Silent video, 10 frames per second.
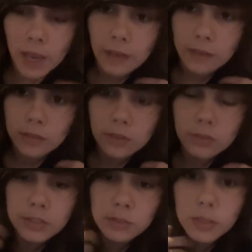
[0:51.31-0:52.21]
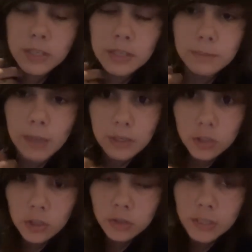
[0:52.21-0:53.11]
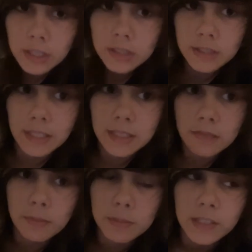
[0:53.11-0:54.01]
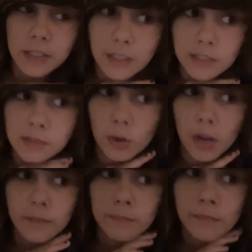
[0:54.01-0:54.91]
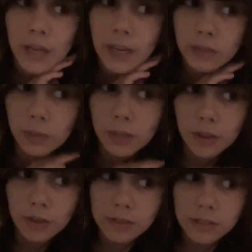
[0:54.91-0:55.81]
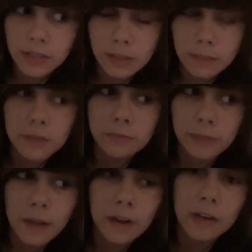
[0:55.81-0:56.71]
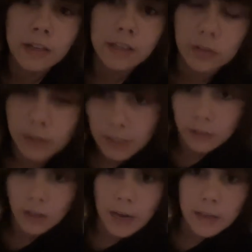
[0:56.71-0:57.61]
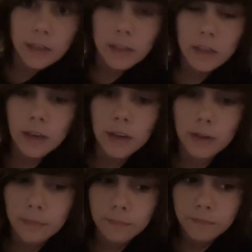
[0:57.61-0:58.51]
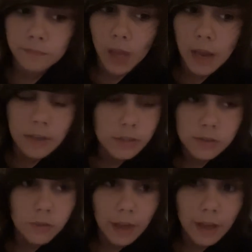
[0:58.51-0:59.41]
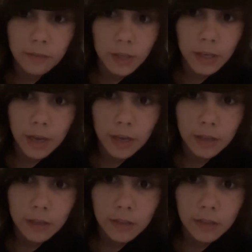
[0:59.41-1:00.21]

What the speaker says: And you just want to make sure your hair is, like, 7% hairspray. And you want to constantly be flat ironing your hair, right? And just do that every day.